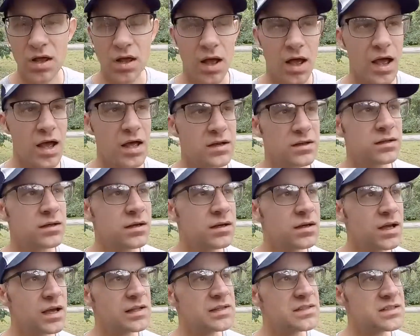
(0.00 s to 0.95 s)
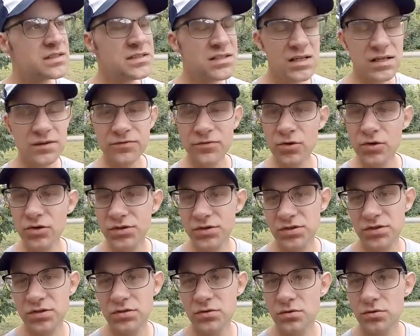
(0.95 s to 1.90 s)
and it's default
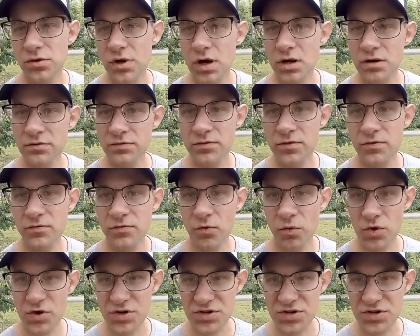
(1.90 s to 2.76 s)
to run for 4